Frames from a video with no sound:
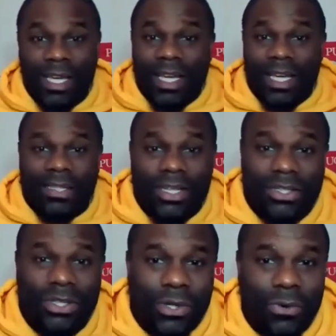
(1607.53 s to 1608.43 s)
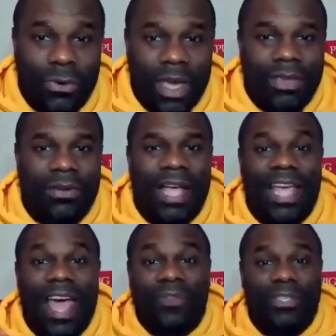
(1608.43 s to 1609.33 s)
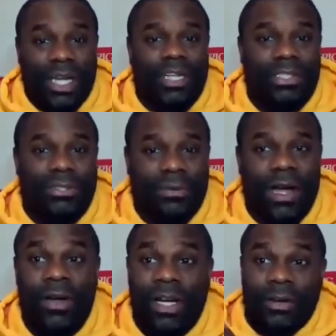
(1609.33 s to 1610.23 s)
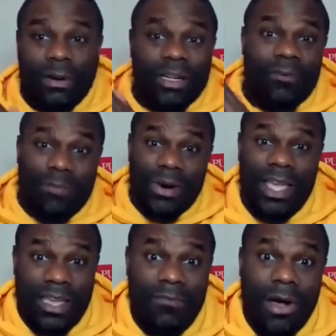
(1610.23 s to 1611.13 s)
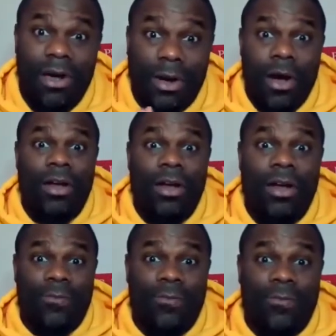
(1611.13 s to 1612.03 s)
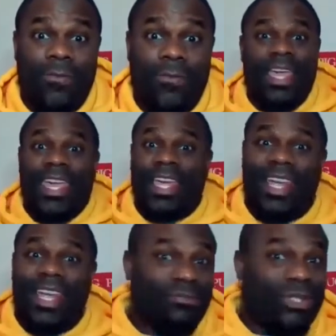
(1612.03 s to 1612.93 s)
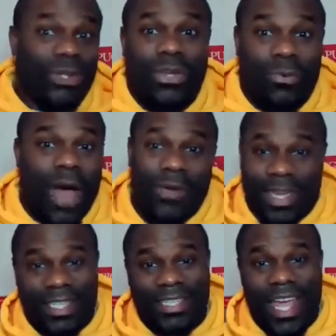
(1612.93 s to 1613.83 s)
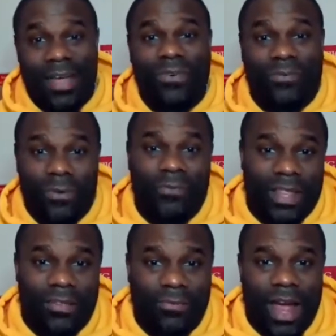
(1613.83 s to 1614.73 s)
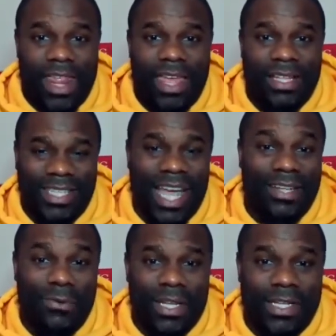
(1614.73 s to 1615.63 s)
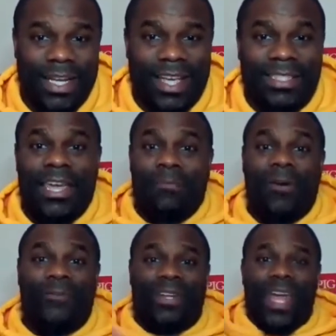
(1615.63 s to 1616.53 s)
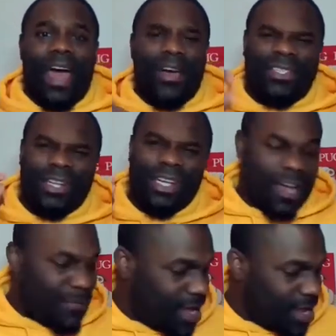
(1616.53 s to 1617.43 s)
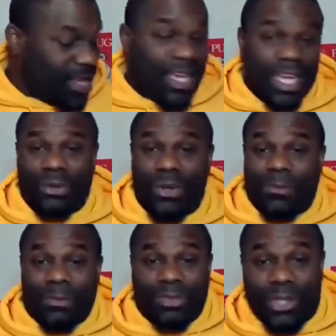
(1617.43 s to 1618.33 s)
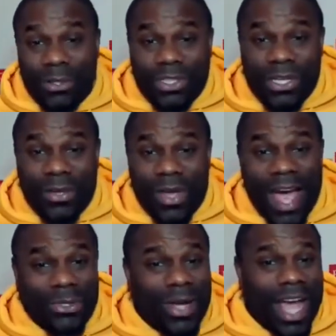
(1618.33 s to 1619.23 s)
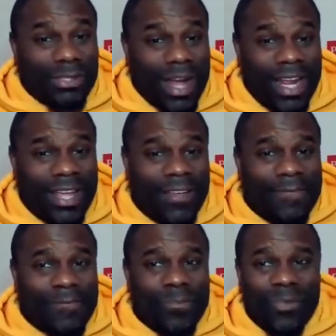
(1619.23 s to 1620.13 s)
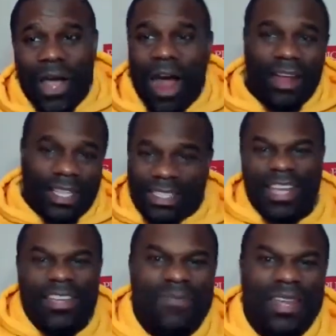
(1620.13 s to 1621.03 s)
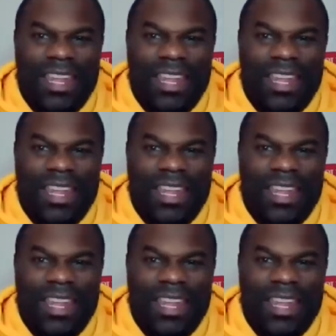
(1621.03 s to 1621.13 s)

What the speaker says: in such a cool way. You guys have to check that show out. We're going to bring him on a Friday and let him show you how he gets down for Full Feather Friday and exactly what he does. But for now, he's going to come in and drop some jokes on you guys. You guys ready? All right, let's get him in there